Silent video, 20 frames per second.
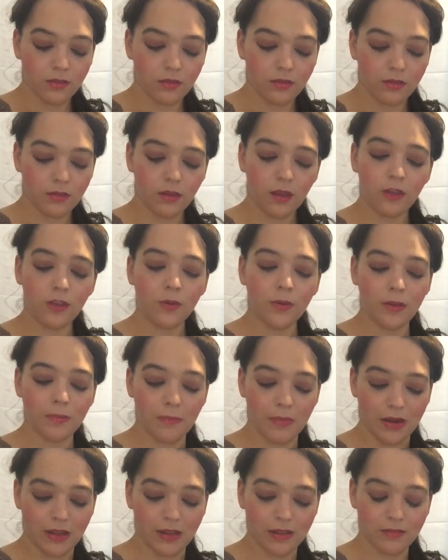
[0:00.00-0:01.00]
Tell you in a
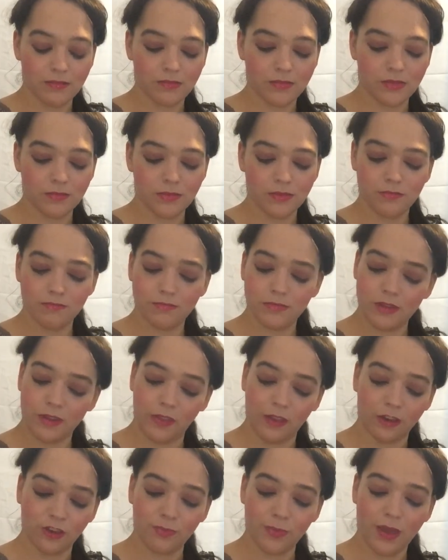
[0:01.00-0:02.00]
minute, said the
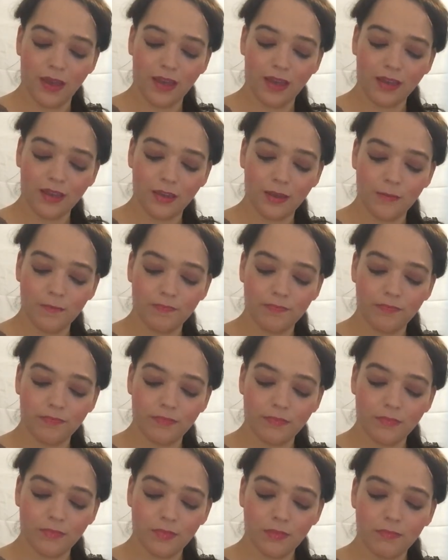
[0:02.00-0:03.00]
hunchback.
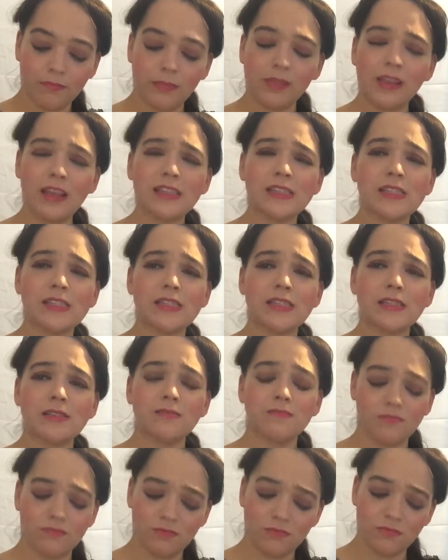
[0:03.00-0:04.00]
But
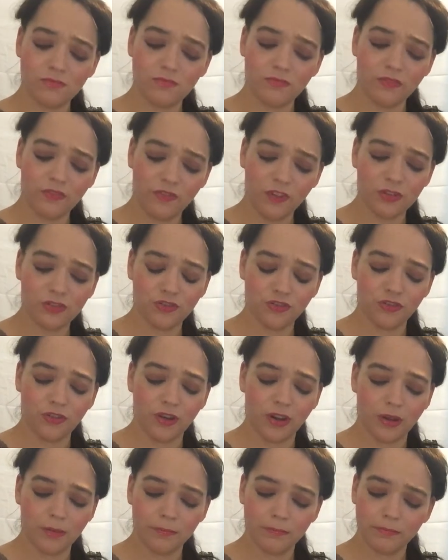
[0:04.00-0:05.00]

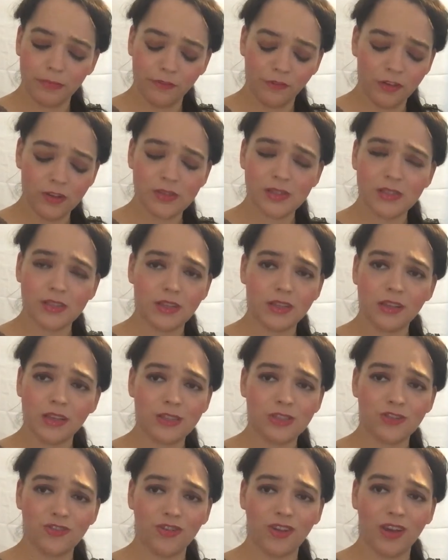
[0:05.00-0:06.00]
first,
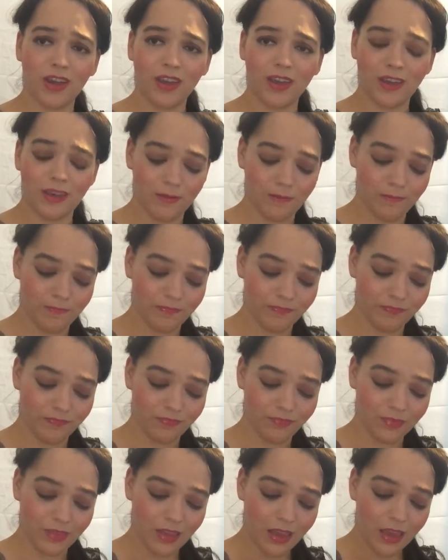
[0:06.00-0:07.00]
let's drink.
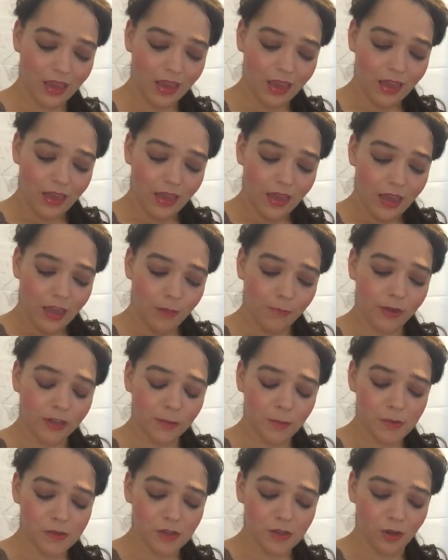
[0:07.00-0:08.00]
He picked up
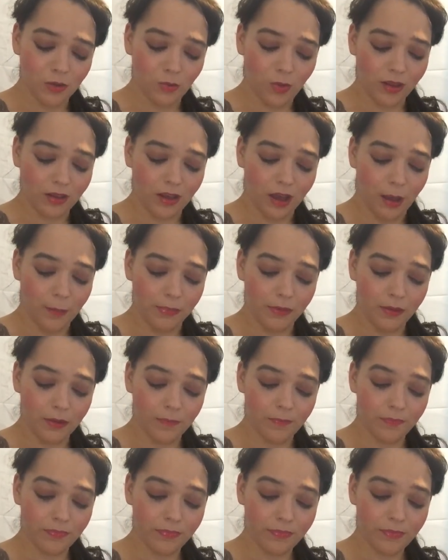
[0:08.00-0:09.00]
his own wine goblet.
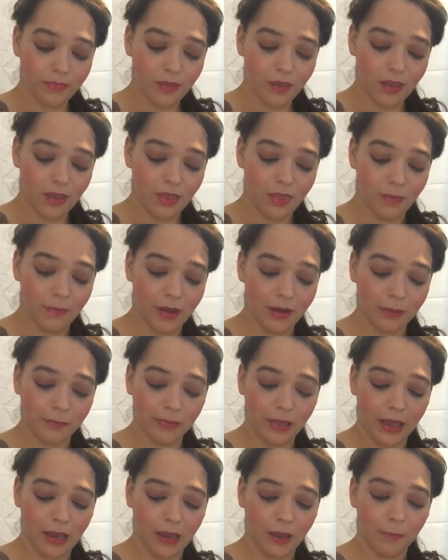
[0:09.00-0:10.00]
The man in
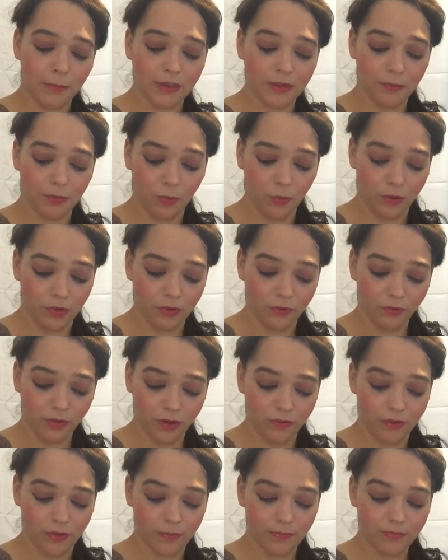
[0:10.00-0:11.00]
black picked up the one in front
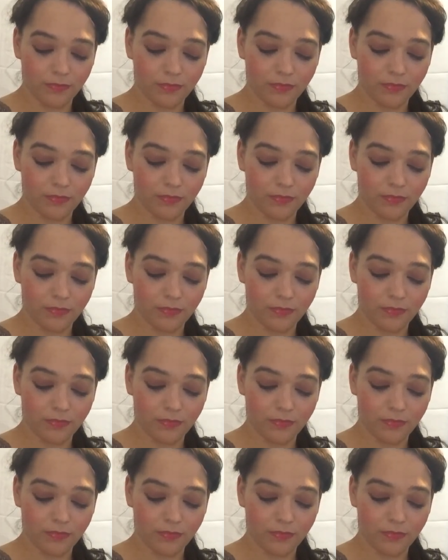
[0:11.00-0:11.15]
of him.